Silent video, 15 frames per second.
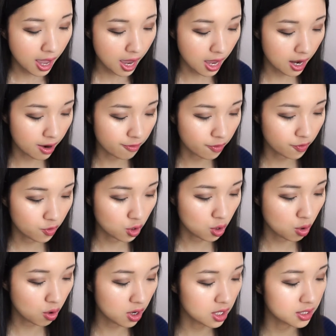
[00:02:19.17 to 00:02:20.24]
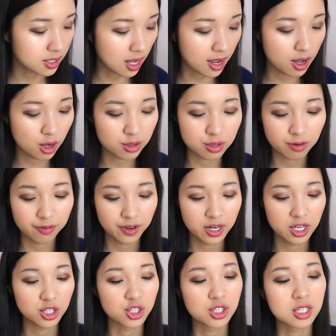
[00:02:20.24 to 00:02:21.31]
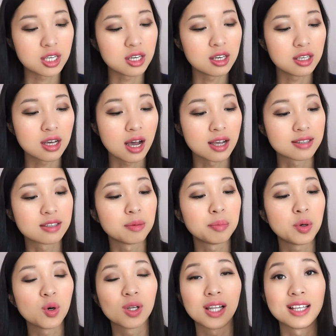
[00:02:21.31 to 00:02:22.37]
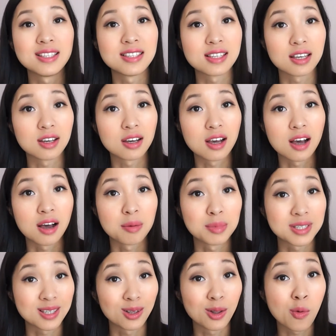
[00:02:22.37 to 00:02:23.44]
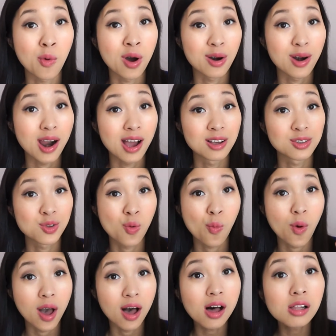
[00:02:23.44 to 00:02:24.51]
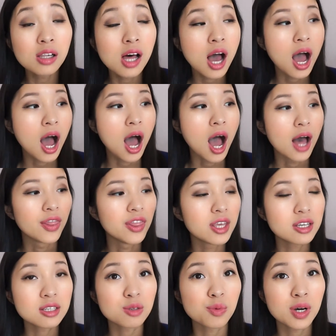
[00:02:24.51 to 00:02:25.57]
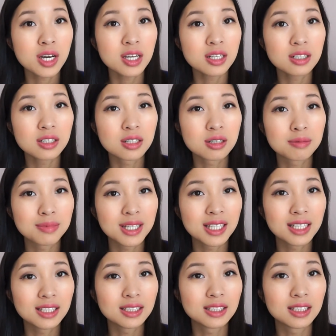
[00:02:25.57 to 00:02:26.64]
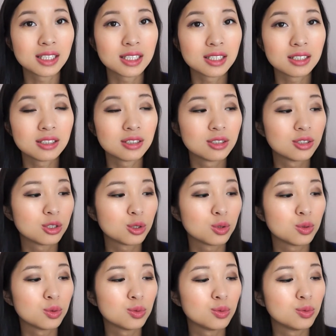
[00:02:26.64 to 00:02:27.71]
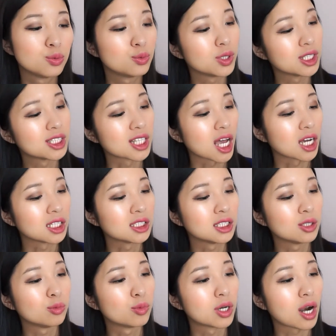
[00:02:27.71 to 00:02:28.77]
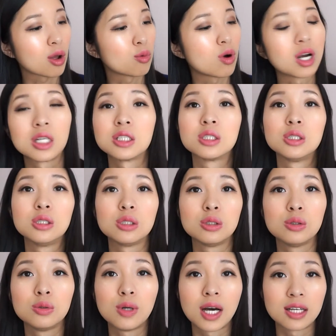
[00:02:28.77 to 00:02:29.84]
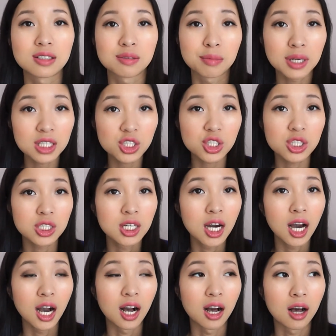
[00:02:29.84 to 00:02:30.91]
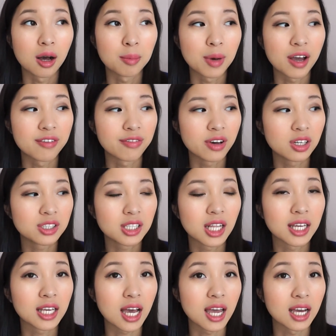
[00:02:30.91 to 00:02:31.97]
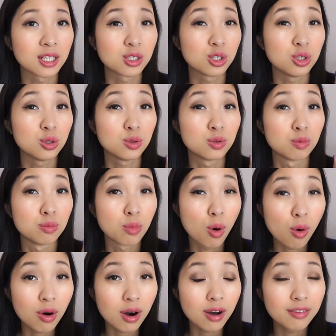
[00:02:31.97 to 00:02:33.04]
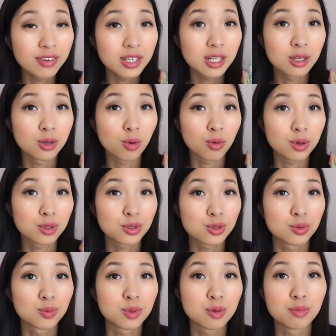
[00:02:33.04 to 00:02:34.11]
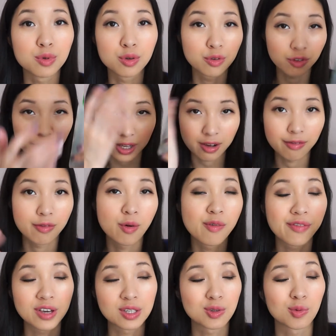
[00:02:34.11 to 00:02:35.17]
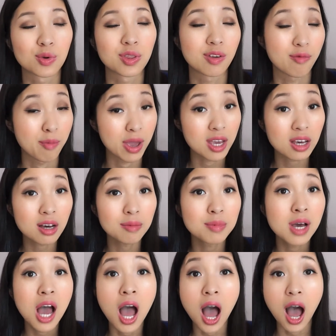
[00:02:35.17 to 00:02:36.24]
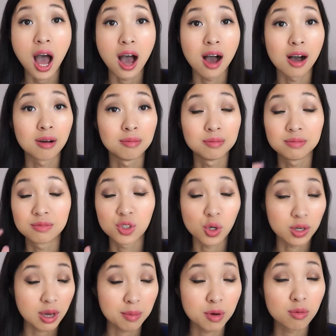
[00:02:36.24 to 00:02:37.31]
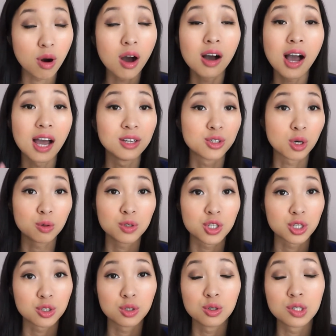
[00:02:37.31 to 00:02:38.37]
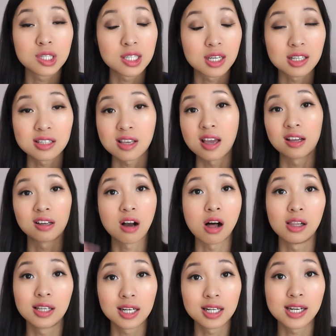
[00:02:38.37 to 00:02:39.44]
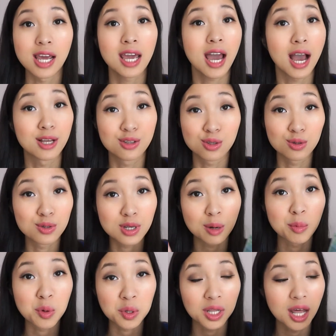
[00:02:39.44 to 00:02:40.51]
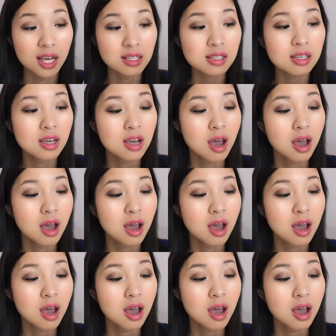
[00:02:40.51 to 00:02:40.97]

And of course, I also finished the uh, Simple Cleansing uh, Micellar Water as well. This one to me didn't do exactly what I wanted to do as much. Um, I felt like I had to use more of it in order to remove like a full face worth of makeup. Um, don't get me wrong, I don't just use this and call it a day. I do double cleanse,